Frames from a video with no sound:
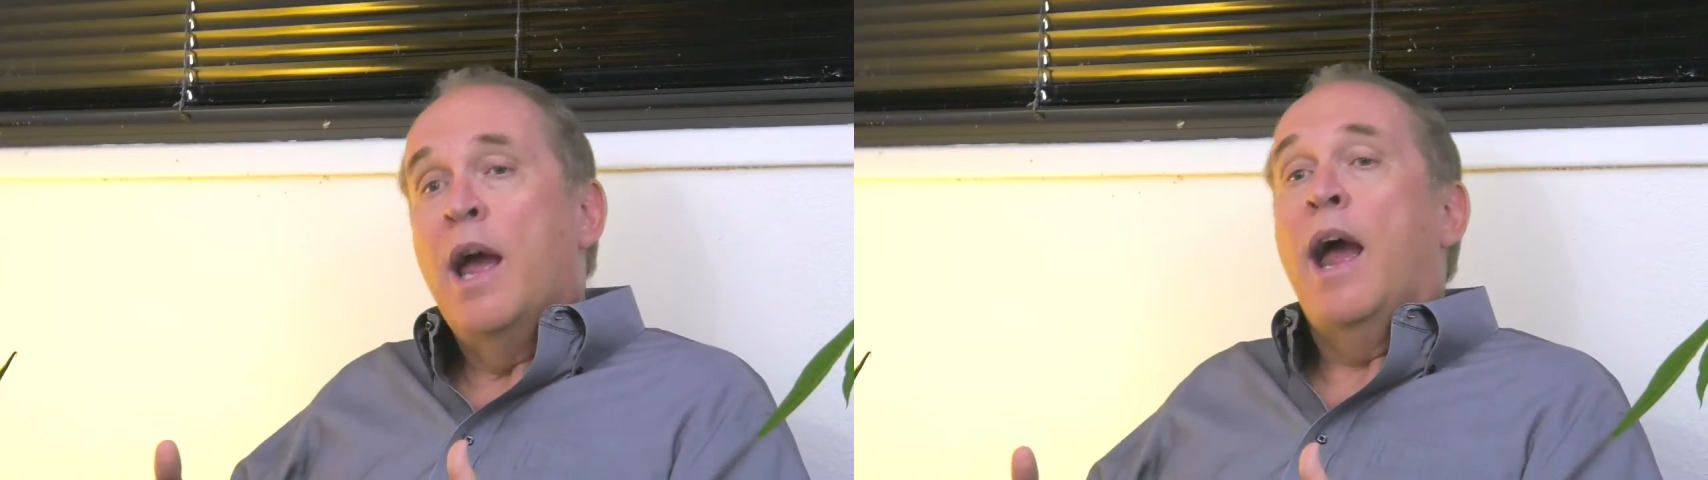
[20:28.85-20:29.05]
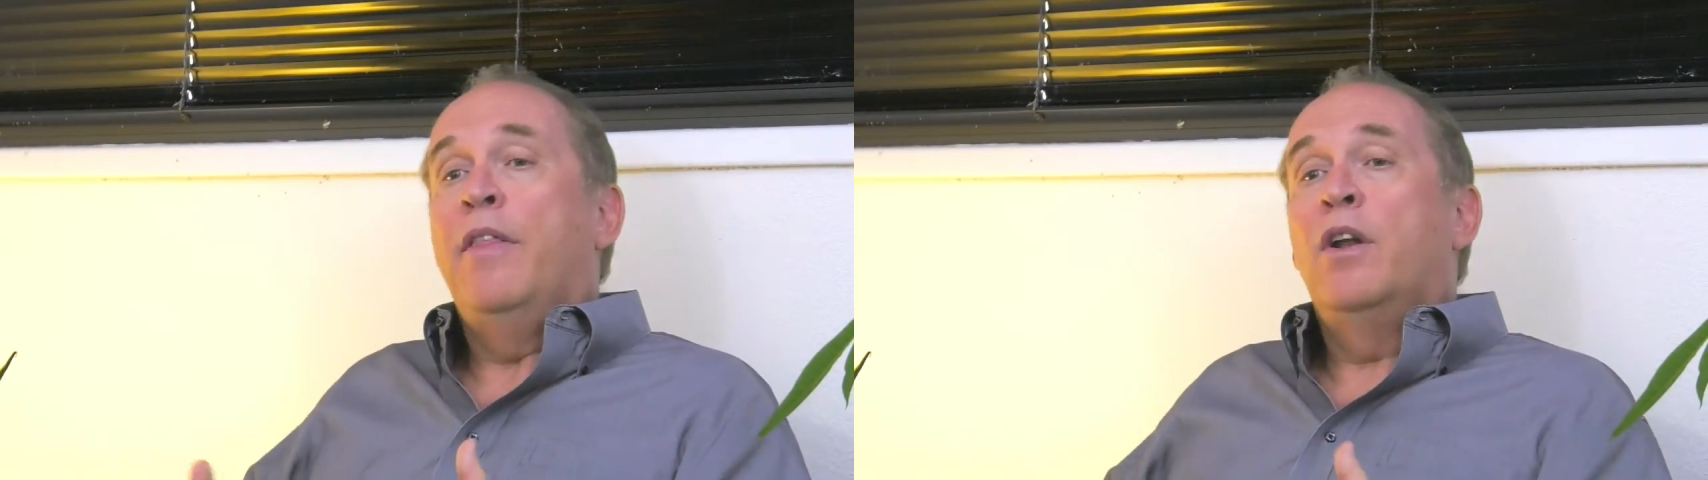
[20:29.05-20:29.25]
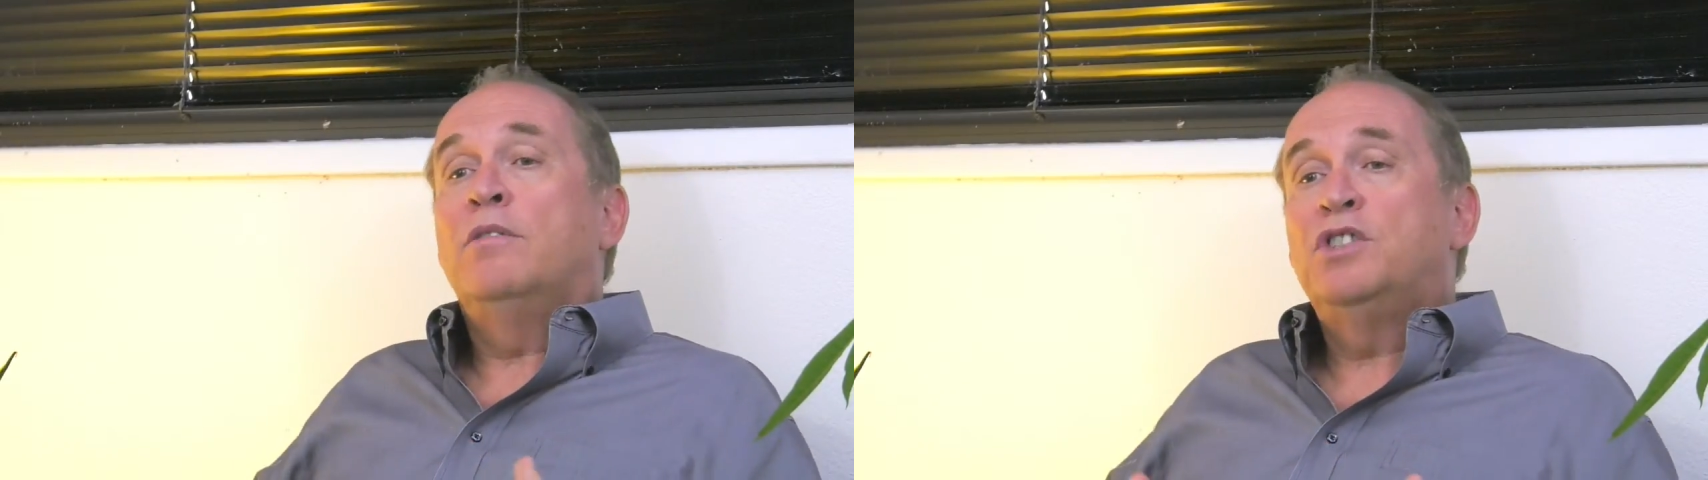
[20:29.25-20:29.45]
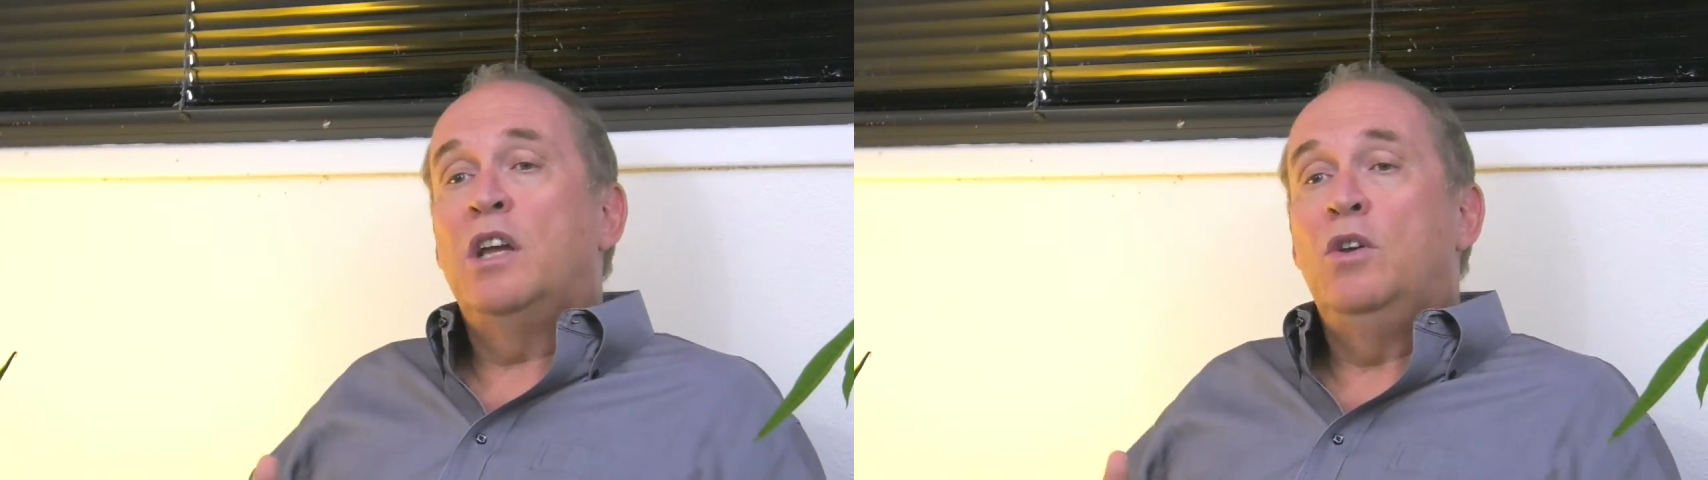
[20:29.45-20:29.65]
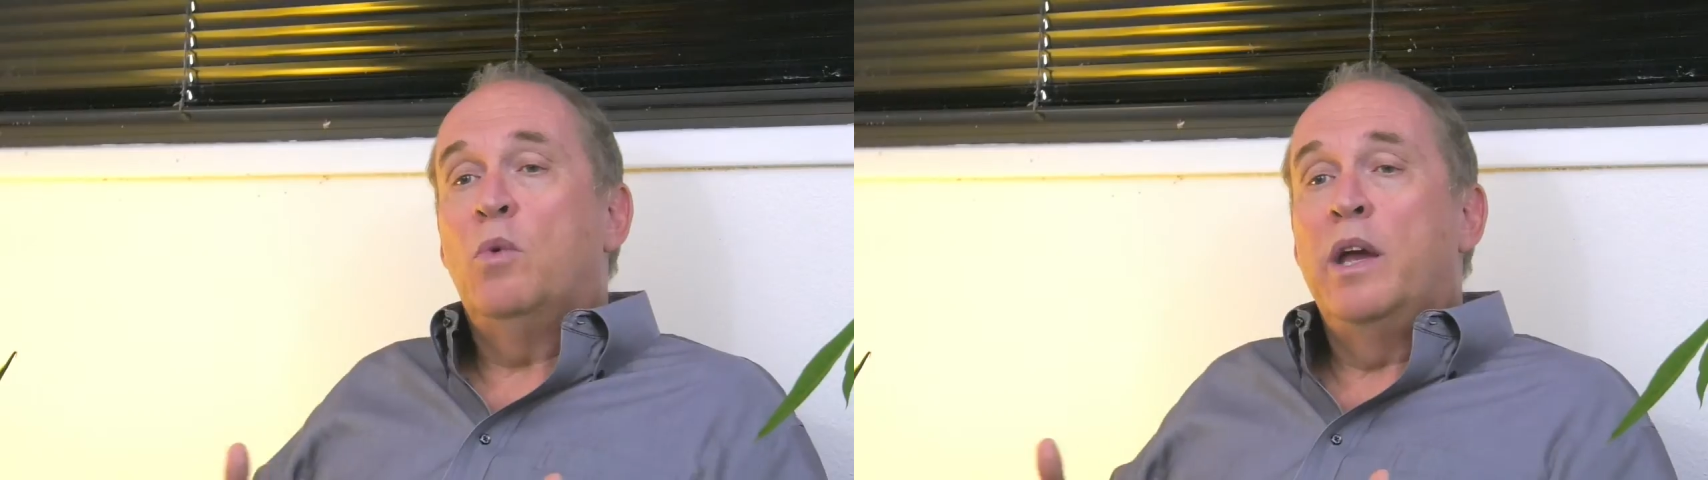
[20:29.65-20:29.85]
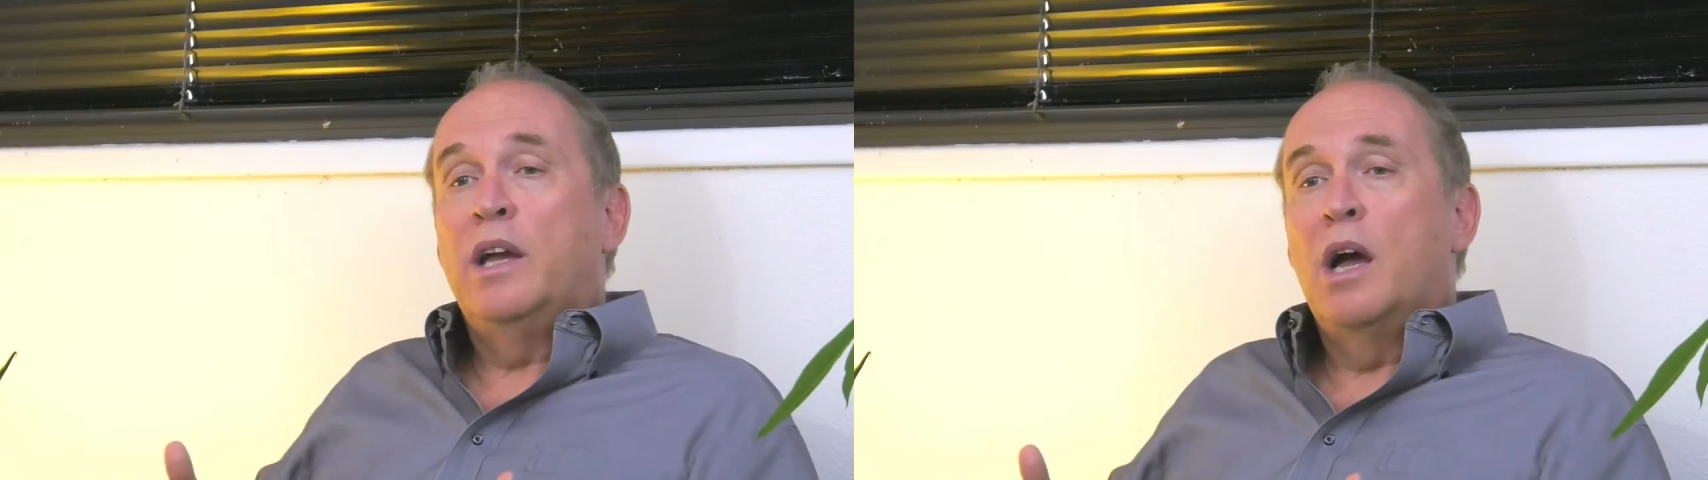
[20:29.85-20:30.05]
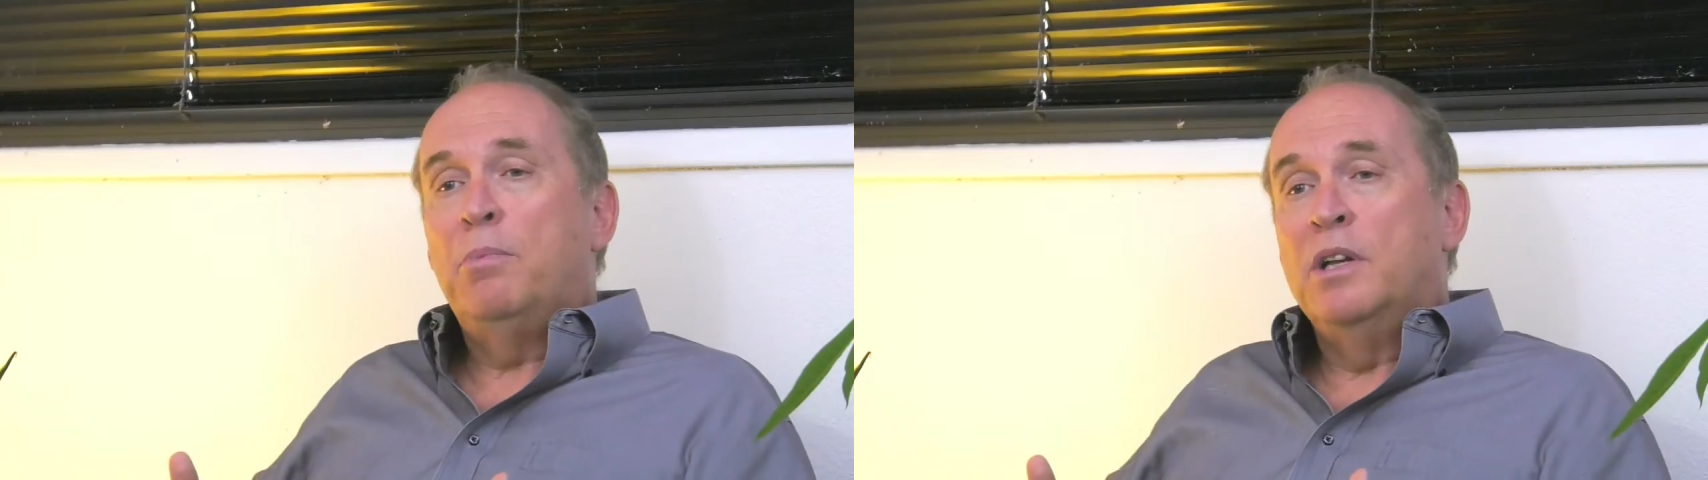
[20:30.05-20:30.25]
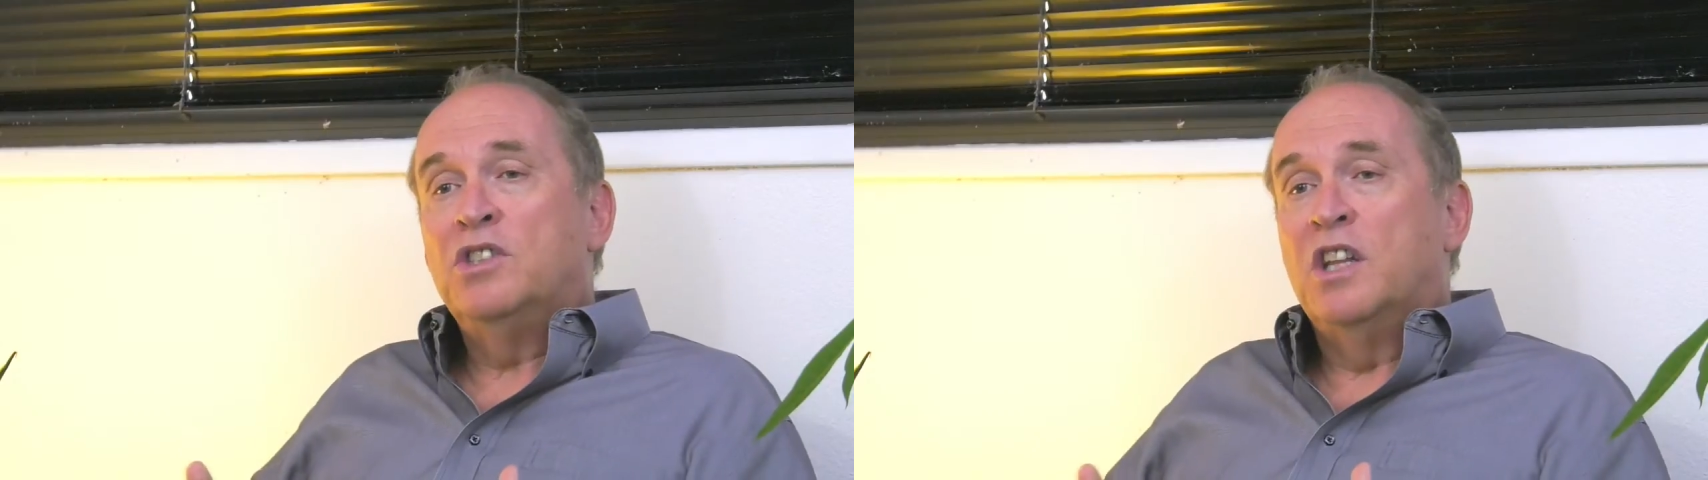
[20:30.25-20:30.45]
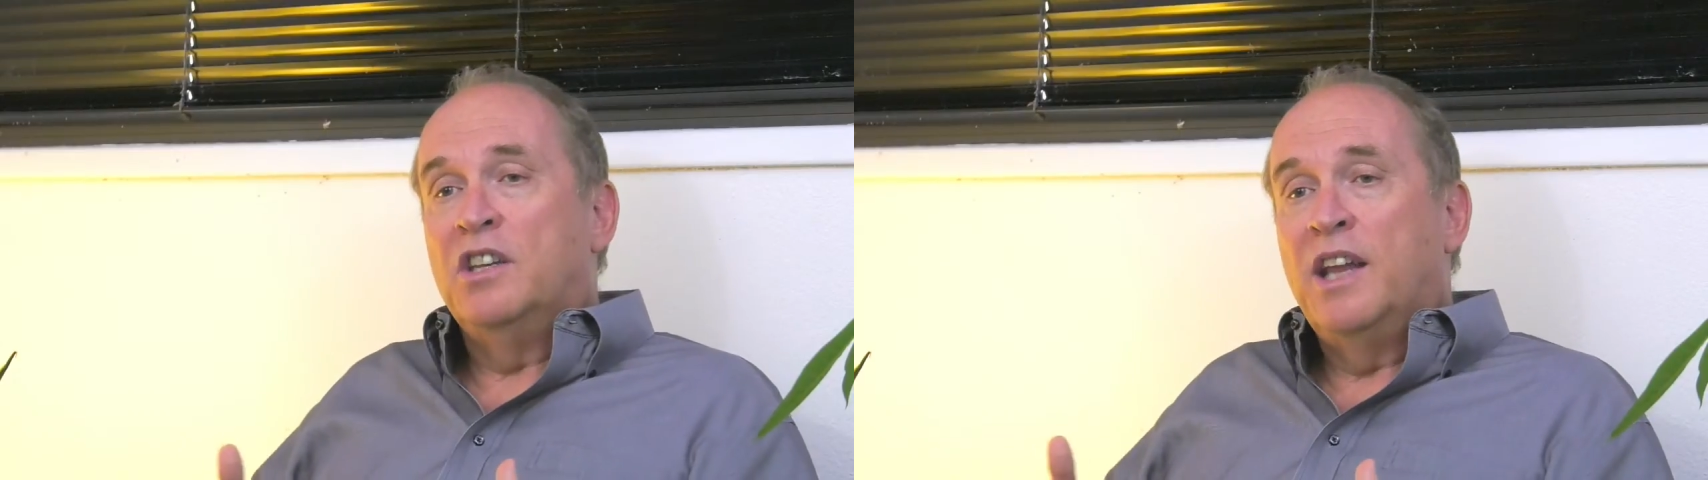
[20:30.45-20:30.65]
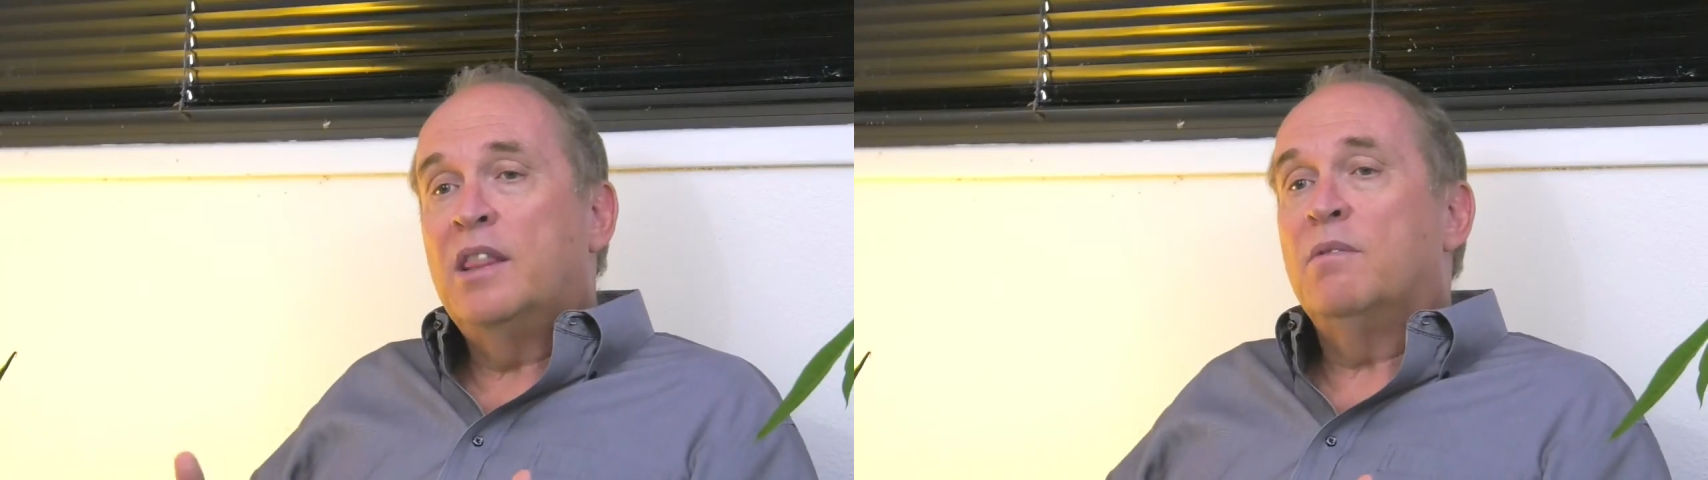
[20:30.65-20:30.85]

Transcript: and then all of a sudden you wake up and it's the death of